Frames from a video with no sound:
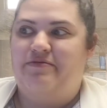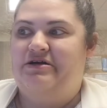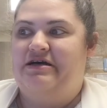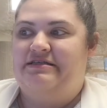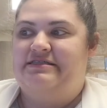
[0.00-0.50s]

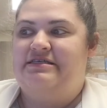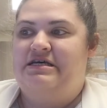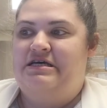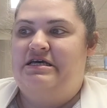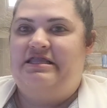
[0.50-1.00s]
because
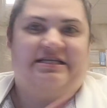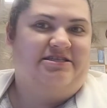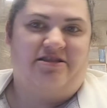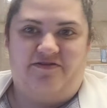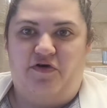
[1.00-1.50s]
that's
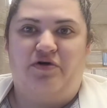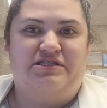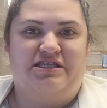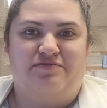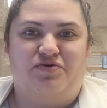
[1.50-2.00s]
not the
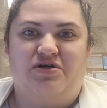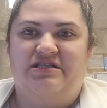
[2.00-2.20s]
focus of the book.